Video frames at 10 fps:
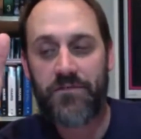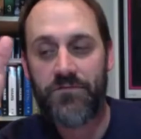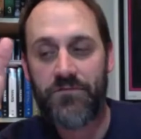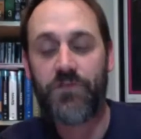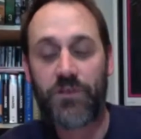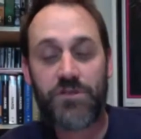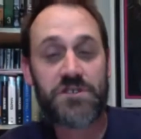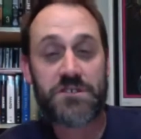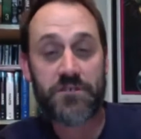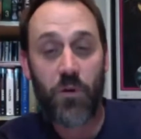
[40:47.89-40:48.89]

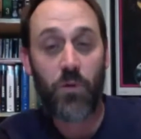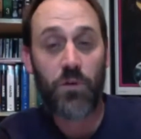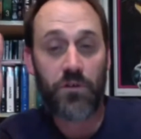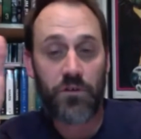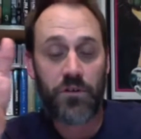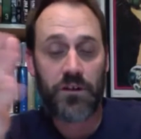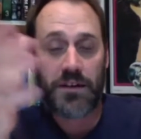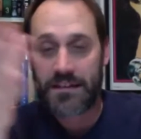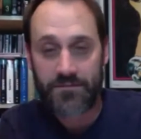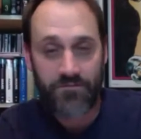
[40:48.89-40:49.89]
versions of horror
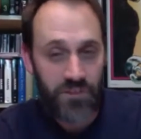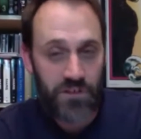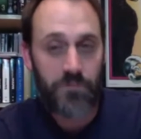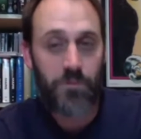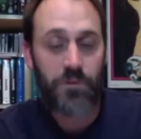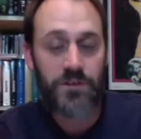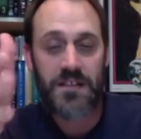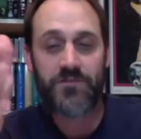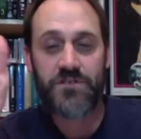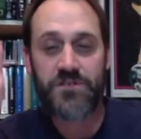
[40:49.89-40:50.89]
in film or
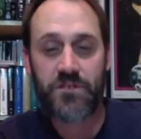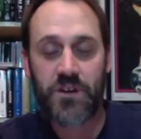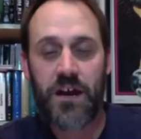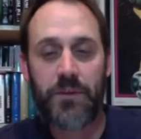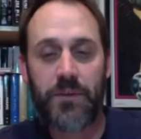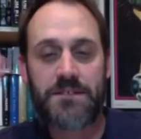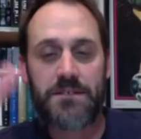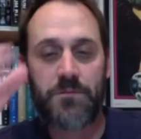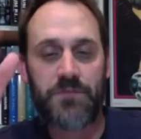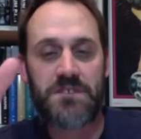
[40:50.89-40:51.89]
television or comics that
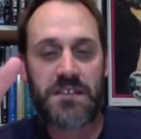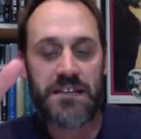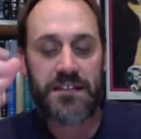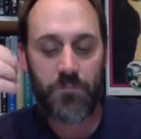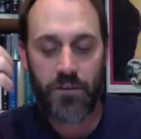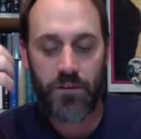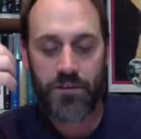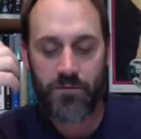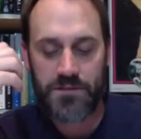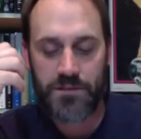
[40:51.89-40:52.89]
we've seen, the one
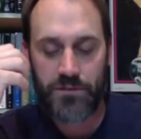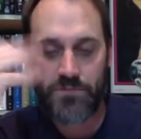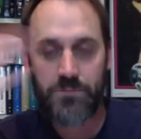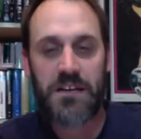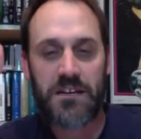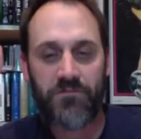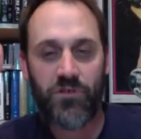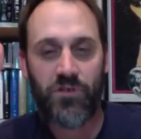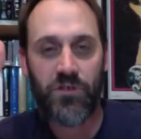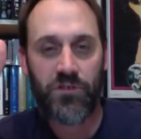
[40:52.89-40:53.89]
that was the most
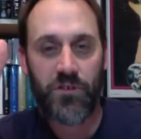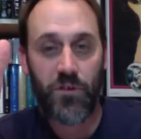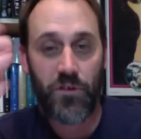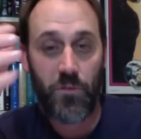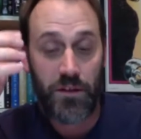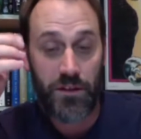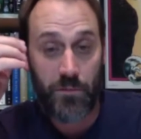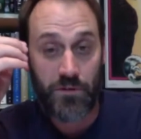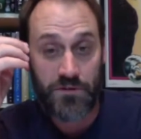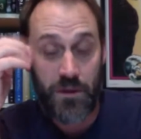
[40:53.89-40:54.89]
meaningful or the one the
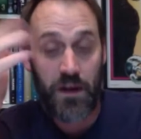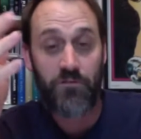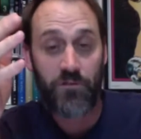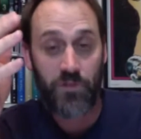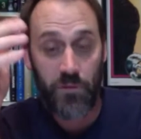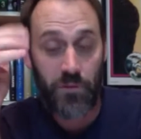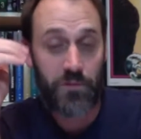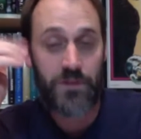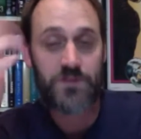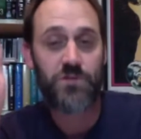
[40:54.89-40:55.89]
most powerful or the one that we
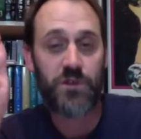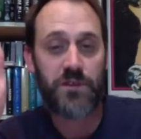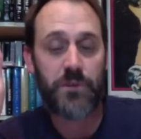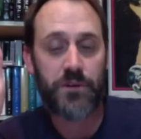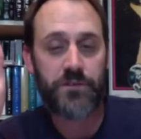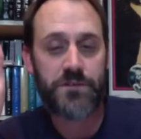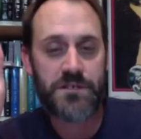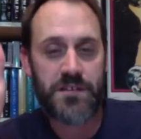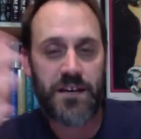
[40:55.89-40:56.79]
enjoyed the most.